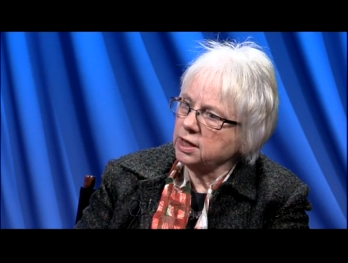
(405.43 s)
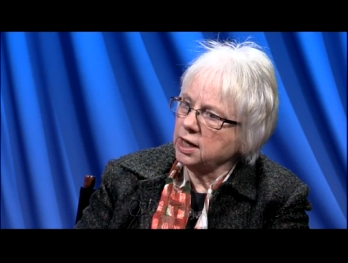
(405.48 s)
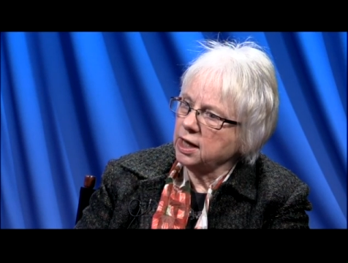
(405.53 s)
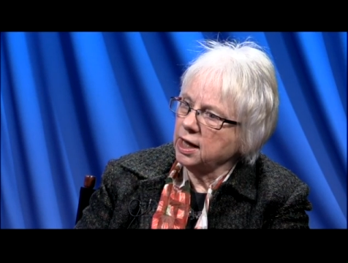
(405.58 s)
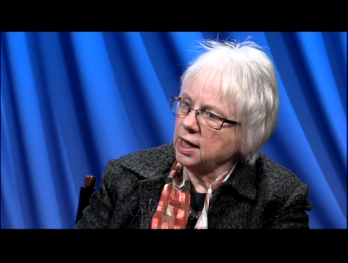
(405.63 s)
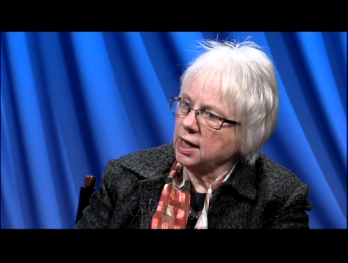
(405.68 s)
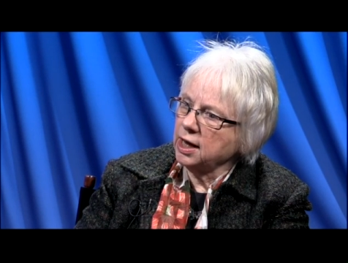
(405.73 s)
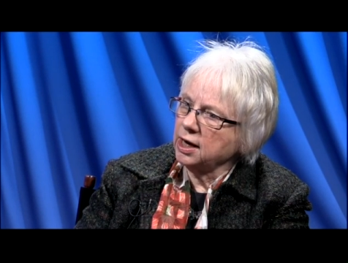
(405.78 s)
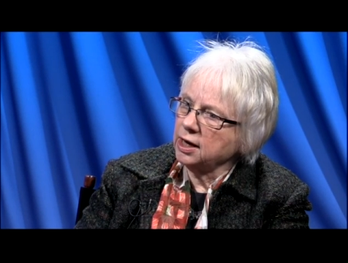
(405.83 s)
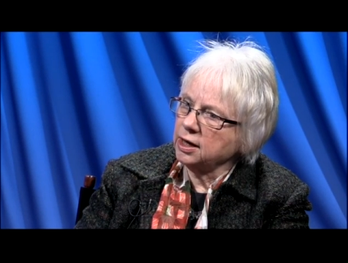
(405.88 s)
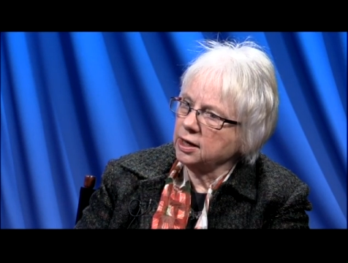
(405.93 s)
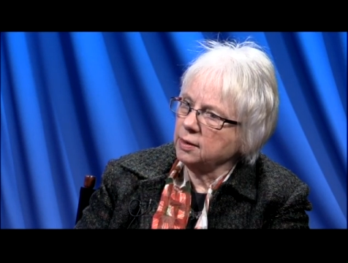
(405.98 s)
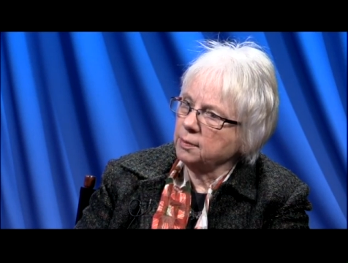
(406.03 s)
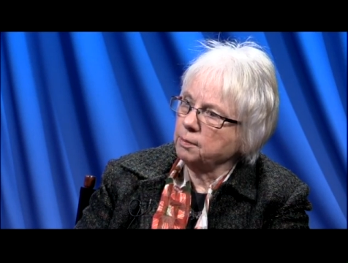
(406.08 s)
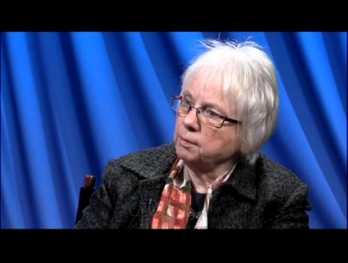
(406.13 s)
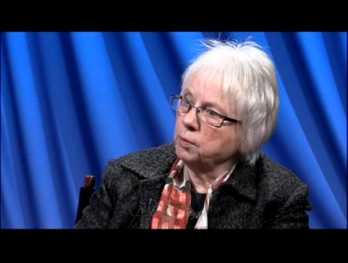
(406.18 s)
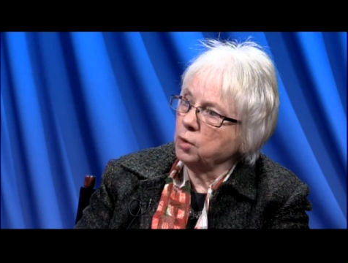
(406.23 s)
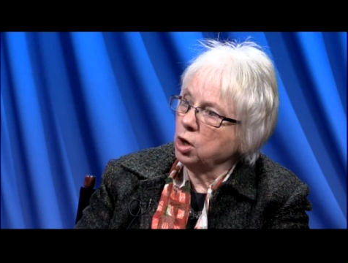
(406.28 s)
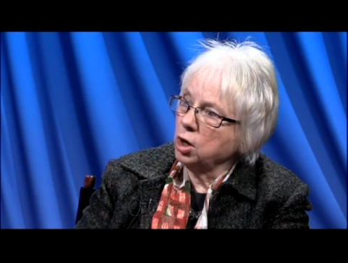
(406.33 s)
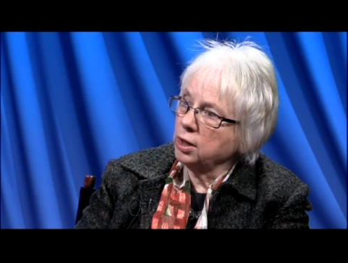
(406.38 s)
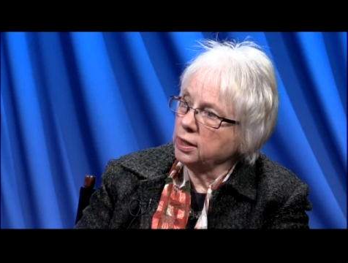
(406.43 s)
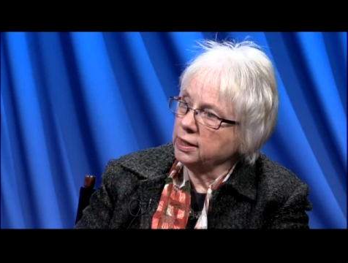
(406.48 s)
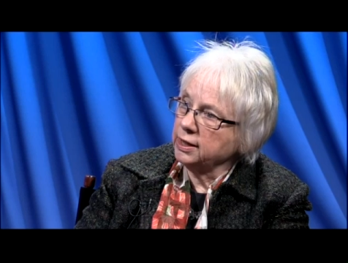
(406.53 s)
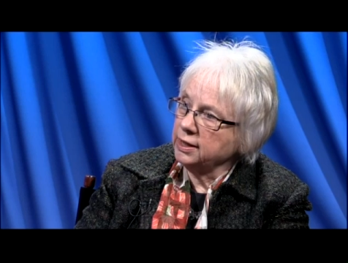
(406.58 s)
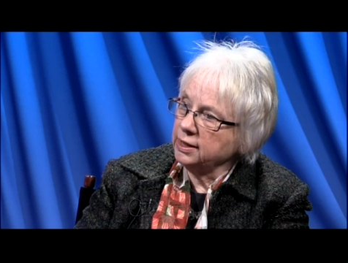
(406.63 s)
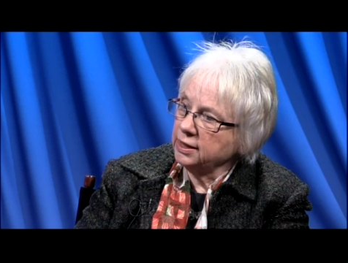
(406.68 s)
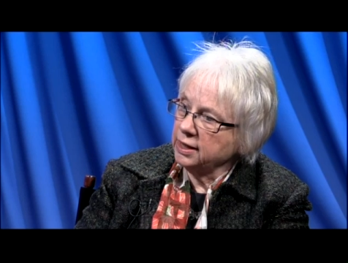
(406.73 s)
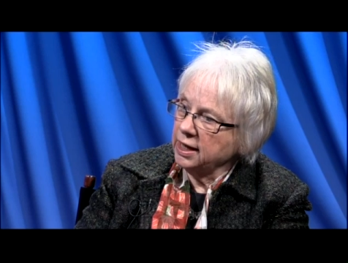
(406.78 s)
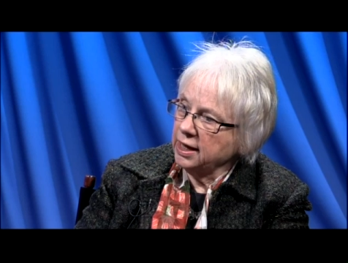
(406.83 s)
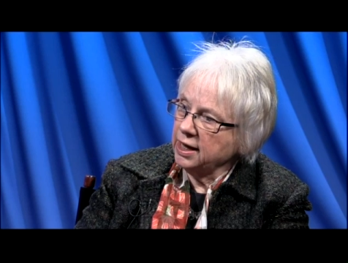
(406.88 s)
and
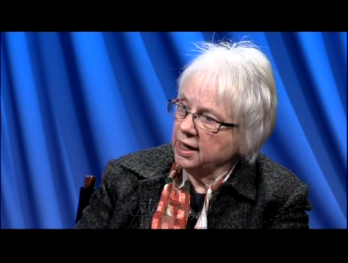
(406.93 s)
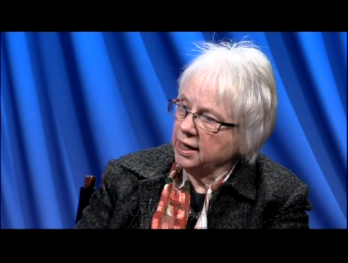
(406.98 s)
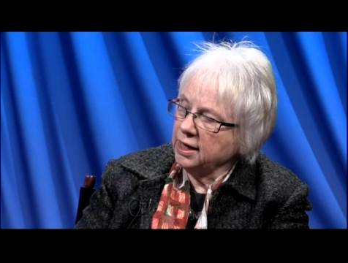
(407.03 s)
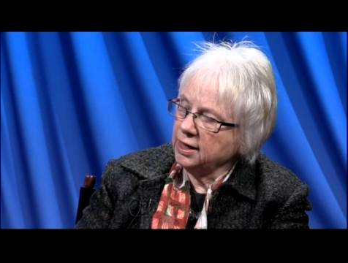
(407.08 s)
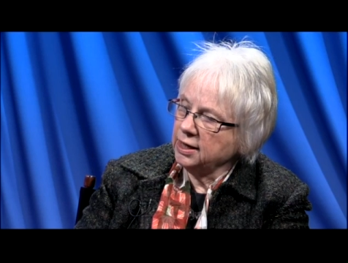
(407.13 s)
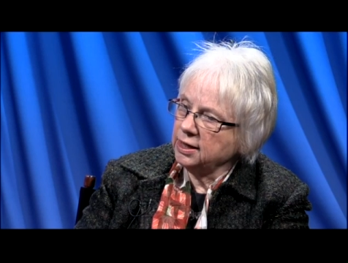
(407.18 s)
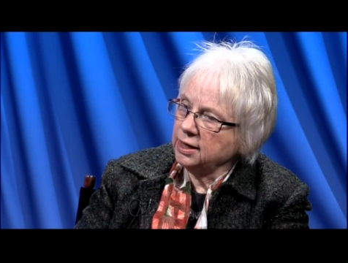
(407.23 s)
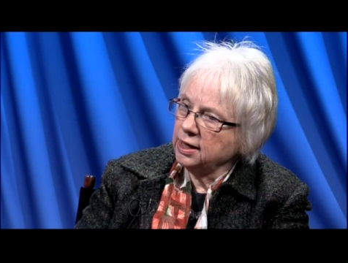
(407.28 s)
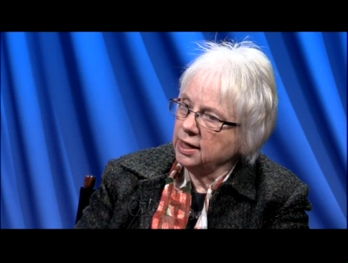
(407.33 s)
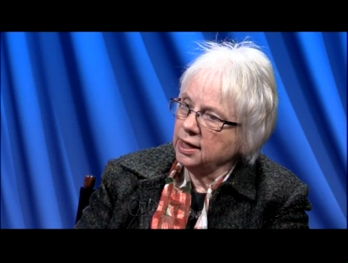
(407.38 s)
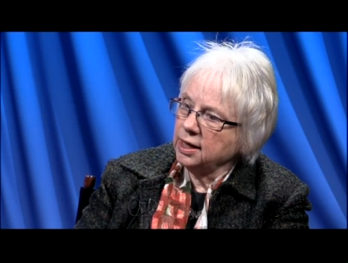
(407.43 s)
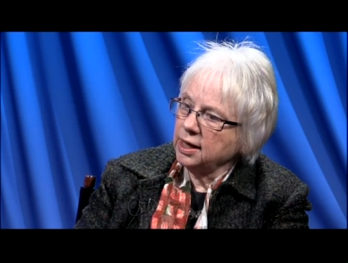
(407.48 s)
Molly Lane